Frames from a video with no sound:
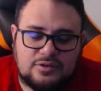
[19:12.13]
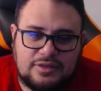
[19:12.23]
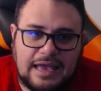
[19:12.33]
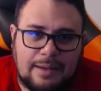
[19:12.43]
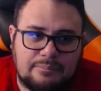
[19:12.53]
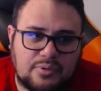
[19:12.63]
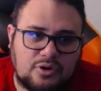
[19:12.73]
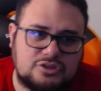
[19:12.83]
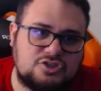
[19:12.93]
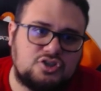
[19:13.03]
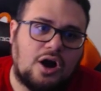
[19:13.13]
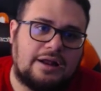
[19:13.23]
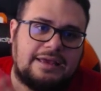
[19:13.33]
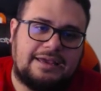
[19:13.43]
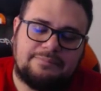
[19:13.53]
Emperor taught
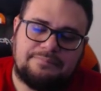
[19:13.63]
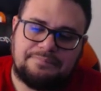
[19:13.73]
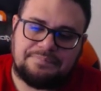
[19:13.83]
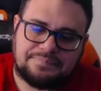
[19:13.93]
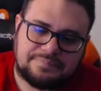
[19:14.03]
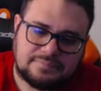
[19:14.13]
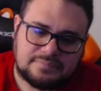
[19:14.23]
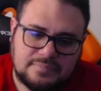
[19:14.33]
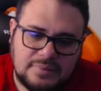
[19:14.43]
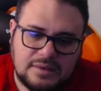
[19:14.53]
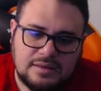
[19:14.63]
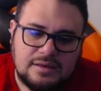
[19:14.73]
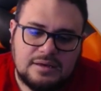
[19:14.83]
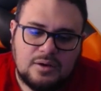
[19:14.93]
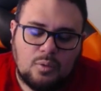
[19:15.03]
him
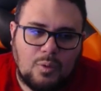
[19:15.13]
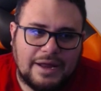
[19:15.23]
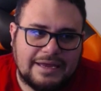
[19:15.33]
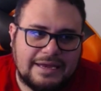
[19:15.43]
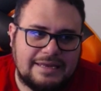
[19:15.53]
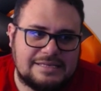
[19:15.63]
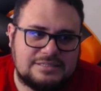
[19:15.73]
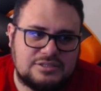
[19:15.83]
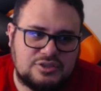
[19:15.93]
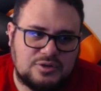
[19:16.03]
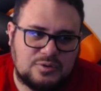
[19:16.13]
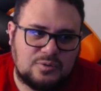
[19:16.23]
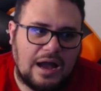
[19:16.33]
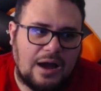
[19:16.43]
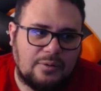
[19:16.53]
what he needs to do,
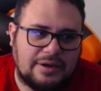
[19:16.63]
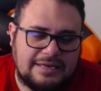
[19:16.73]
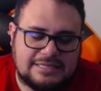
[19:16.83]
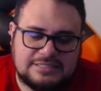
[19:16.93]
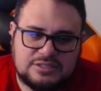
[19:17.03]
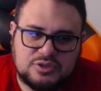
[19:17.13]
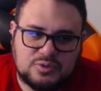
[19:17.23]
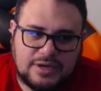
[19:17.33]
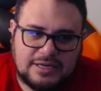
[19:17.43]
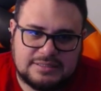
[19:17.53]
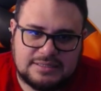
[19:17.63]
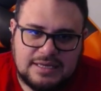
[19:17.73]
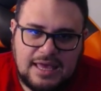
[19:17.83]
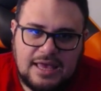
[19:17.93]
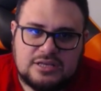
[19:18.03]
how he needs to do it,
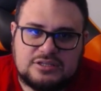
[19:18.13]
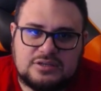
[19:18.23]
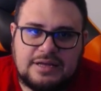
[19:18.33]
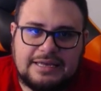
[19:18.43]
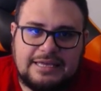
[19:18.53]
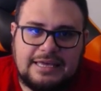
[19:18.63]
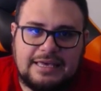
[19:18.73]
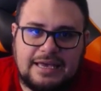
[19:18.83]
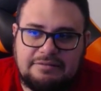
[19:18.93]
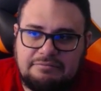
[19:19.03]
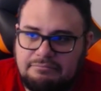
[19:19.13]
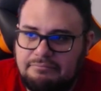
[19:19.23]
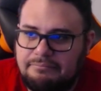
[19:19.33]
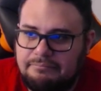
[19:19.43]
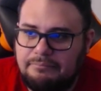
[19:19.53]
so that he can
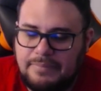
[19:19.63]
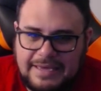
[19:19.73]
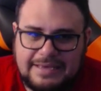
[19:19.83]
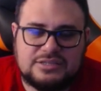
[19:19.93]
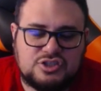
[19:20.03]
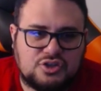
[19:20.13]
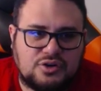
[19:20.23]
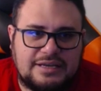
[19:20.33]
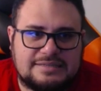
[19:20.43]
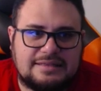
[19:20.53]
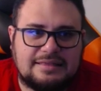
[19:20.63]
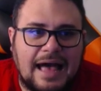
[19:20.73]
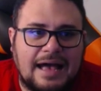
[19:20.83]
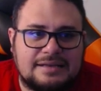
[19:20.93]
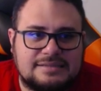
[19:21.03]
make his journeys
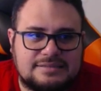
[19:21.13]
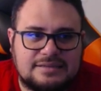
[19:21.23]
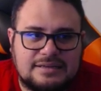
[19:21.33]
last